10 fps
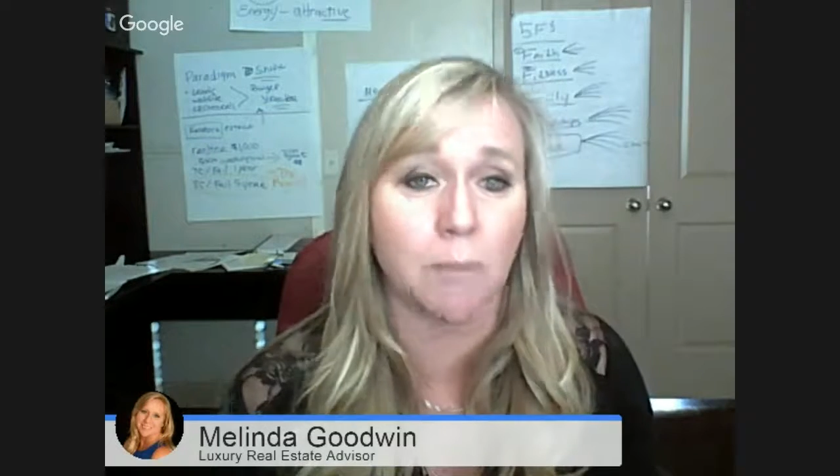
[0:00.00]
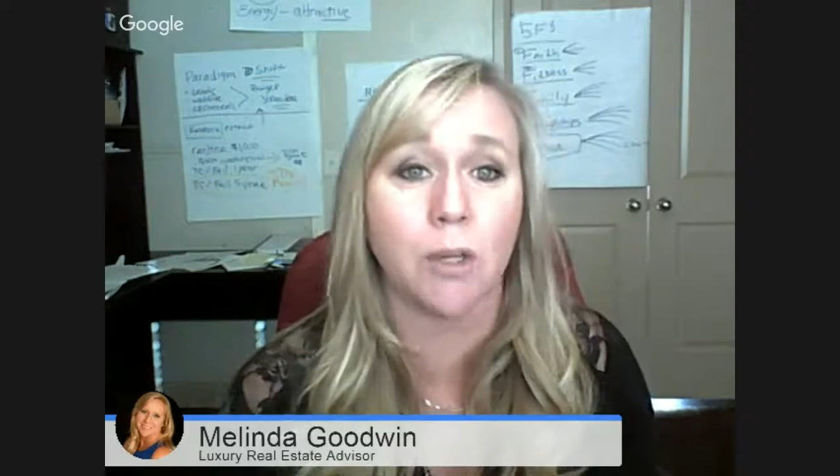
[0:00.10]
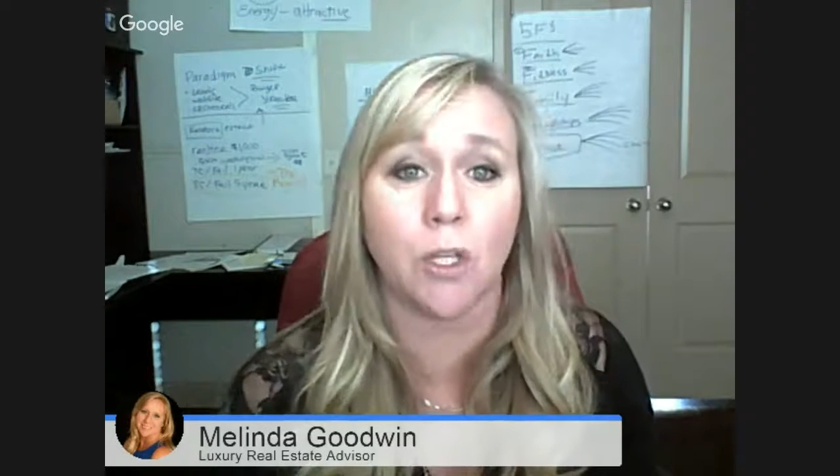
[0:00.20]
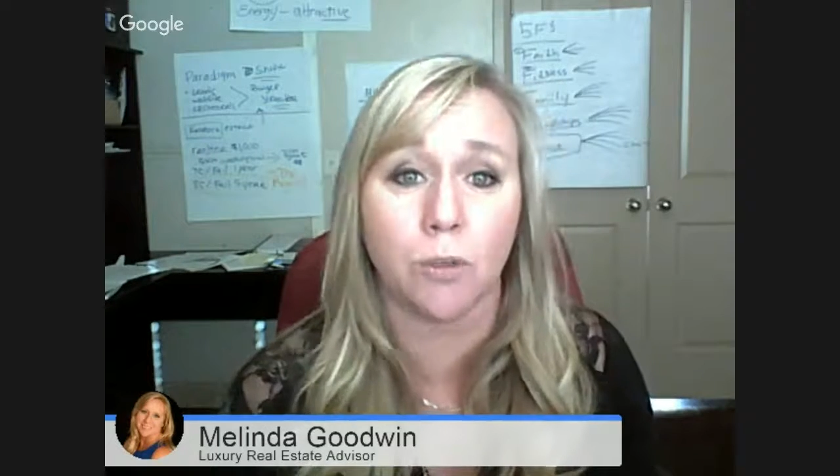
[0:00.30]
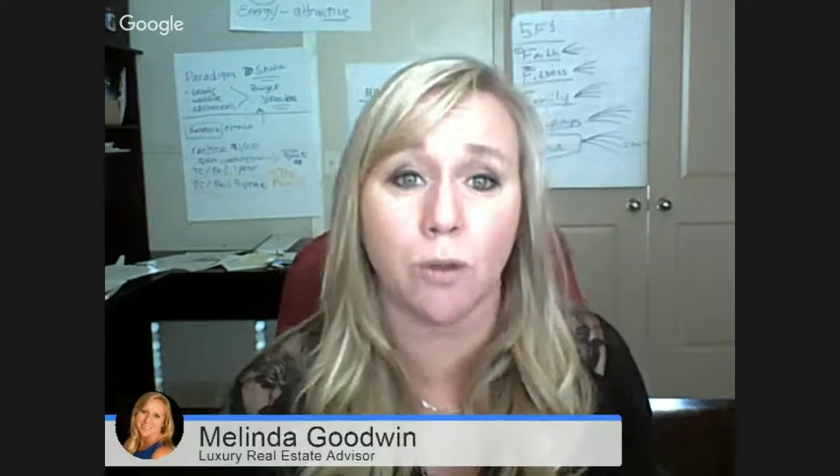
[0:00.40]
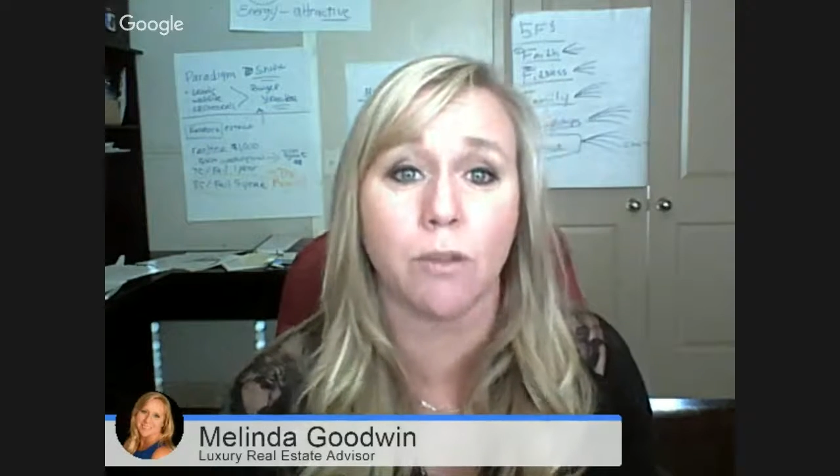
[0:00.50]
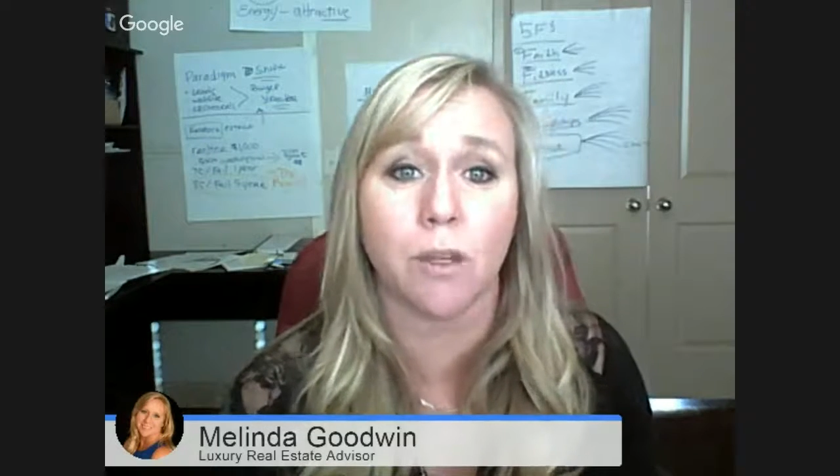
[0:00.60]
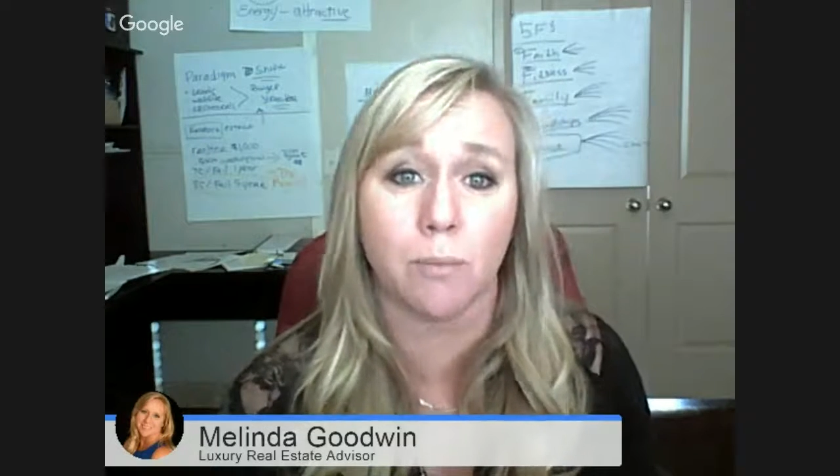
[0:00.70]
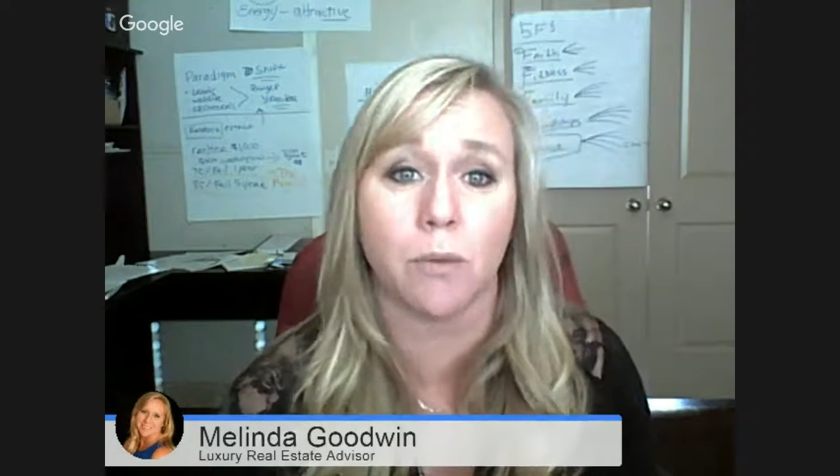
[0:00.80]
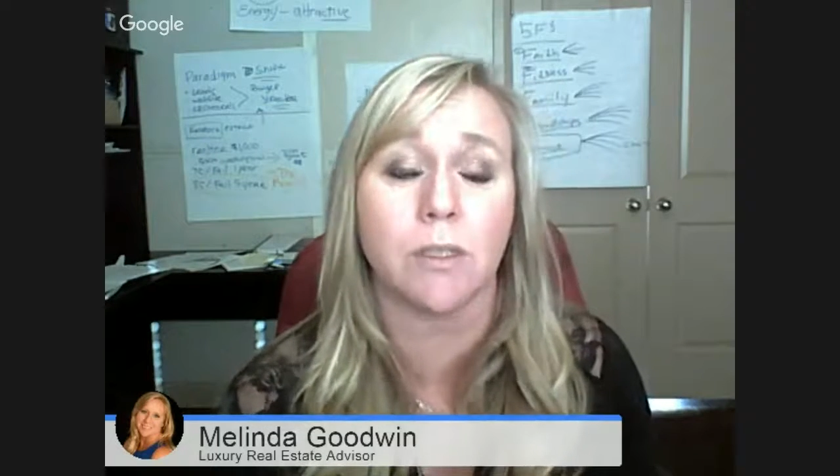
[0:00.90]
it, but you know the
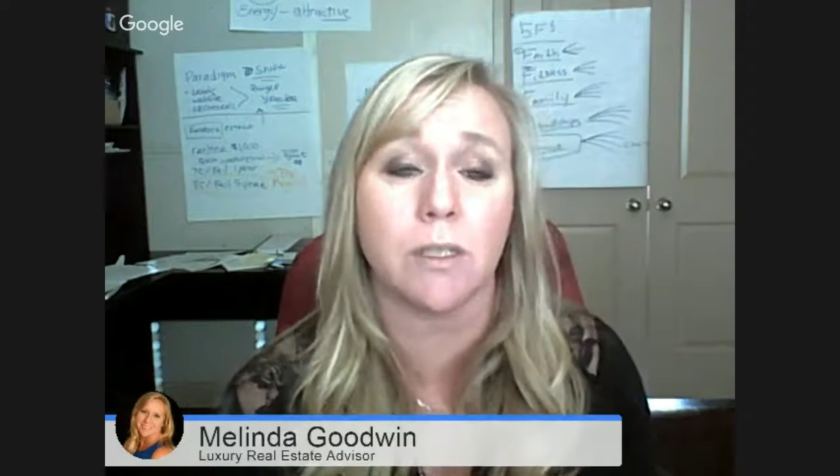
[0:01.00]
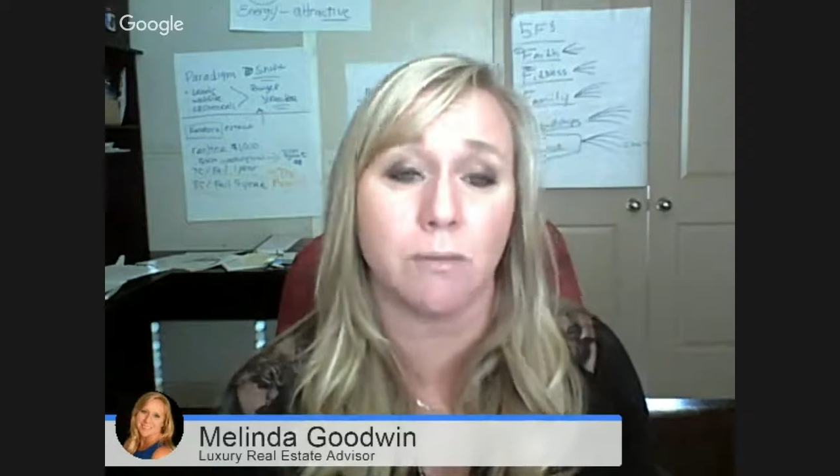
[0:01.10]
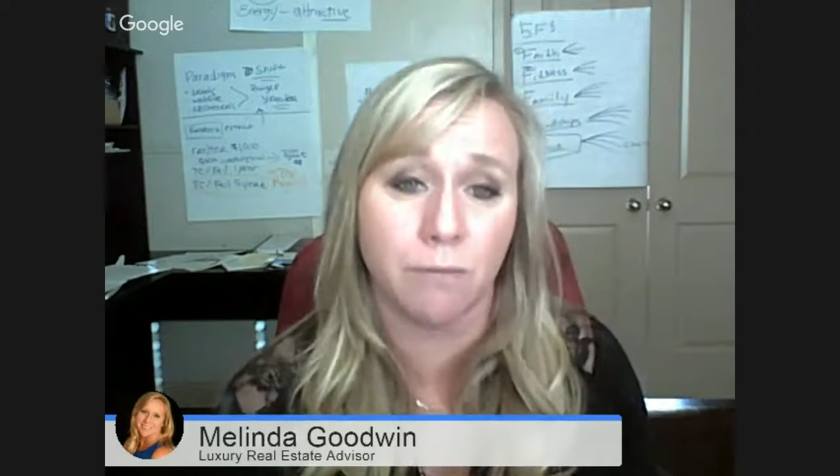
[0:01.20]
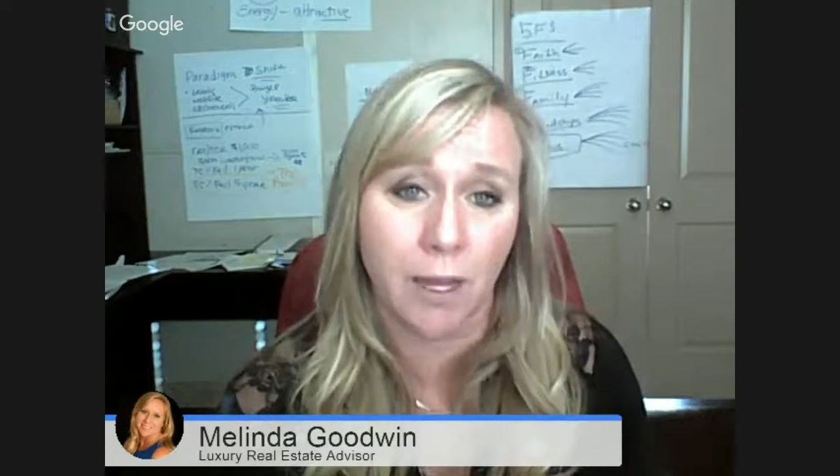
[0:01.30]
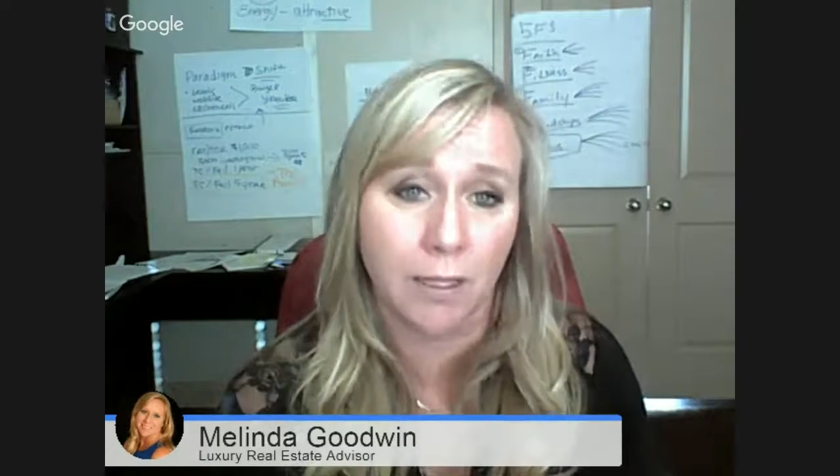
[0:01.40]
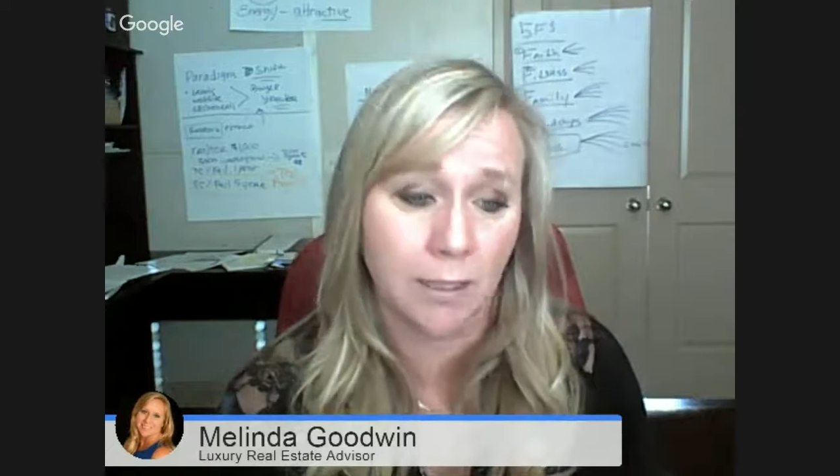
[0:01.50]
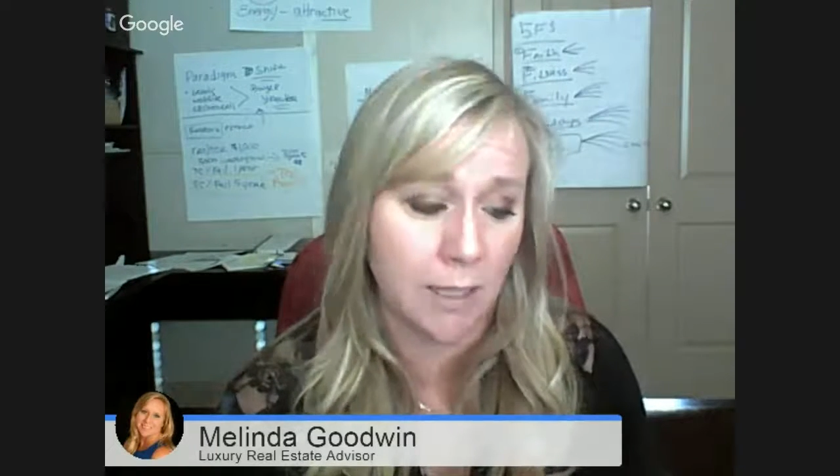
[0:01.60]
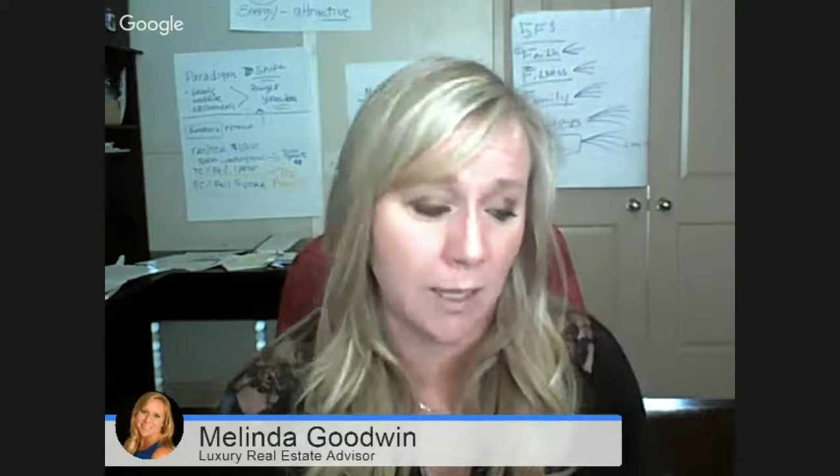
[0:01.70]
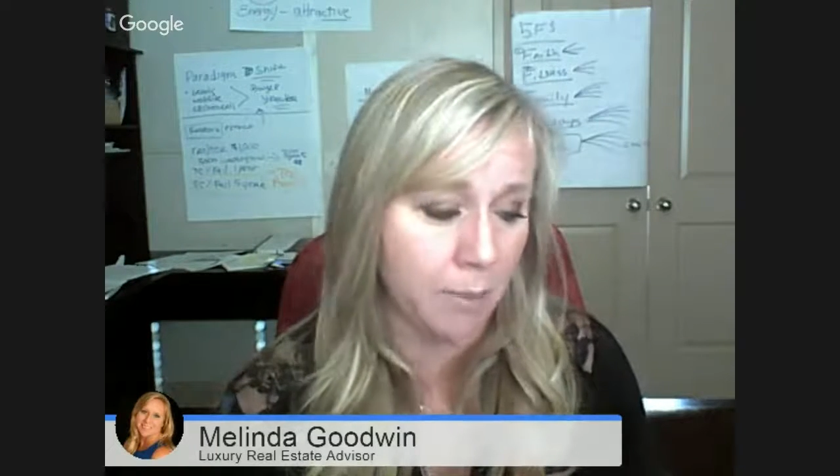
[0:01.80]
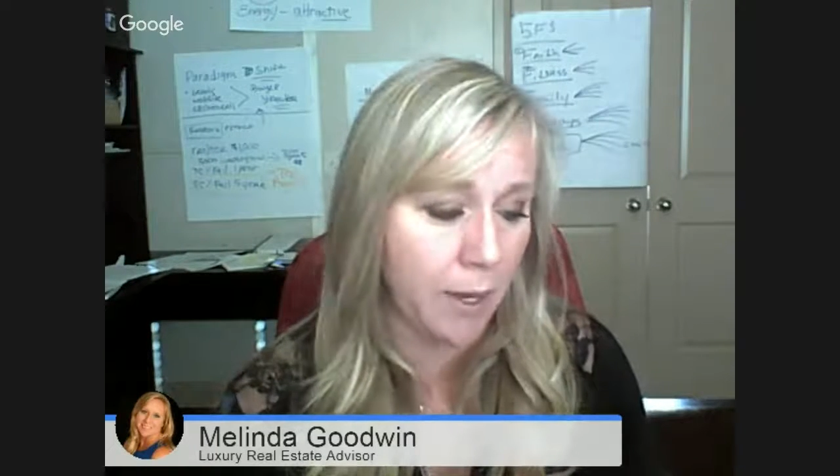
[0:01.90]
components of finding
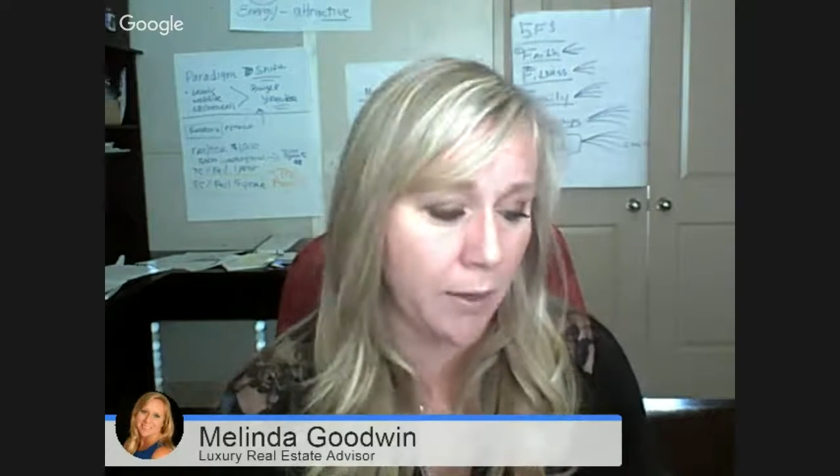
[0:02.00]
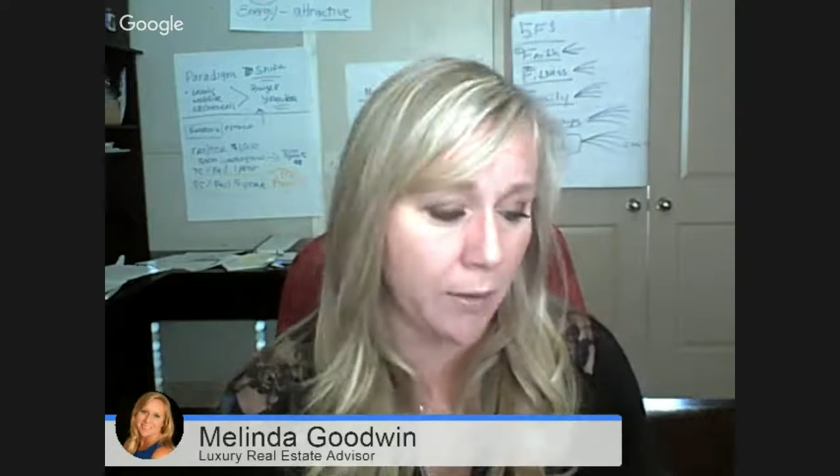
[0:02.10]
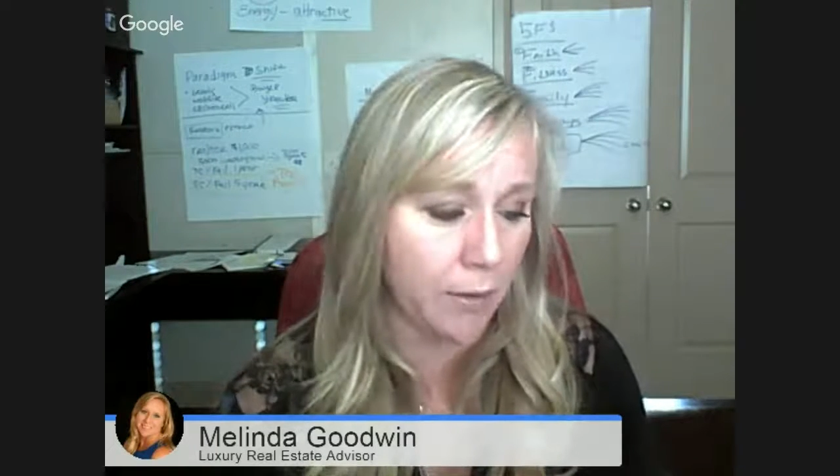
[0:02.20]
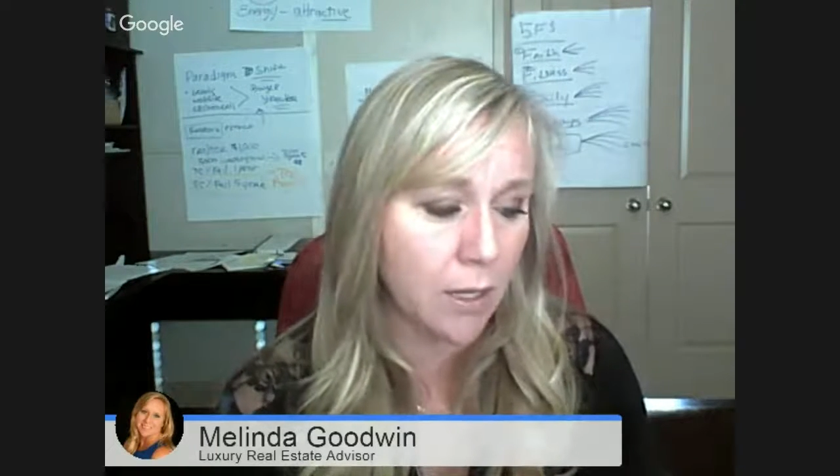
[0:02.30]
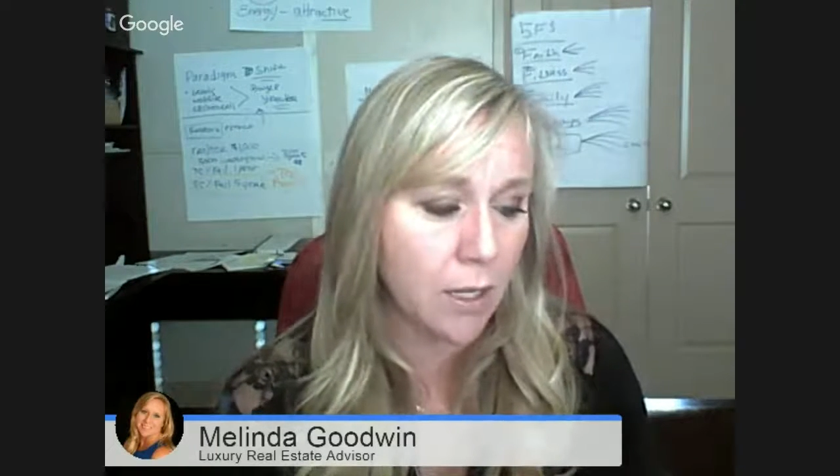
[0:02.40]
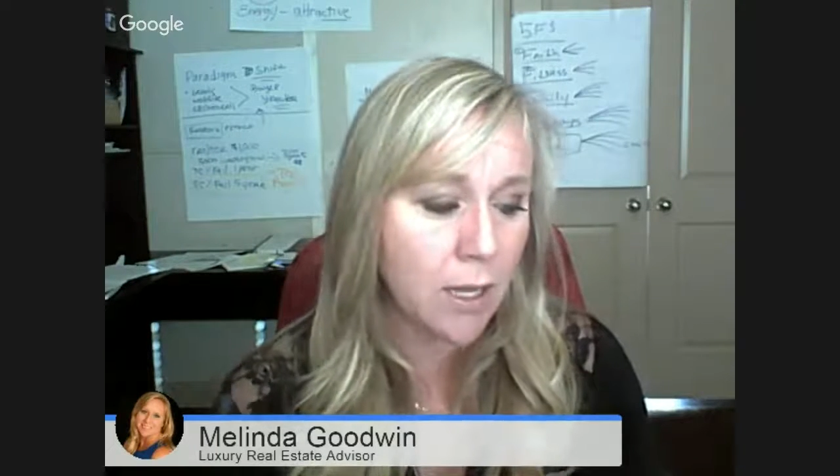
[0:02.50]
that buyer.